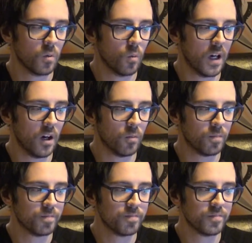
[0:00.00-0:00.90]
well,
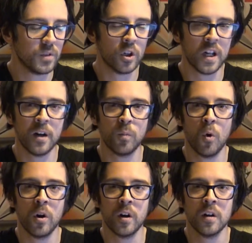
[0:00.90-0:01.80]
you're an Iron
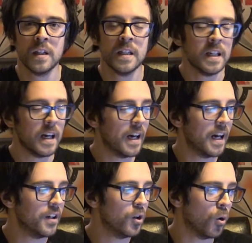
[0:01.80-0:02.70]
Warrior.
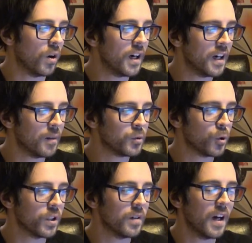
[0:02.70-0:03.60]
Uh, no, uh, I'm
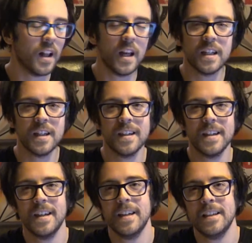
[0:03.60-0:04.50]
joking. I like
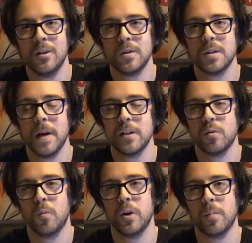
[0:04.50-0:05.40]
it. You know, it depends
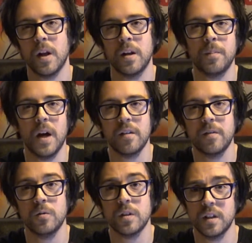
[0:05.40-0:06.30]
on what you're planning
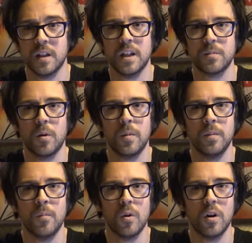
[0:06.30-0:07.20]
backfield. I think that's probably
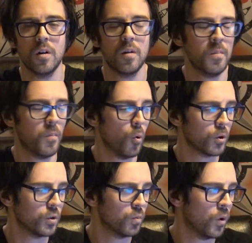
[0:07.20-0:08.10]
the more
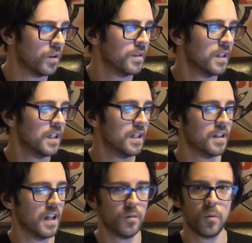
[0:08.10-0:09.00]
important one
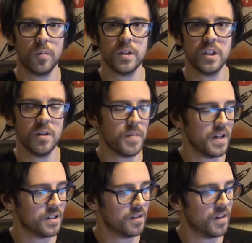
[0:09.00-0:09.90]
that I probably see the
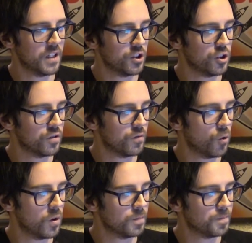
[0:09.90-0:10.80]
best advantages for.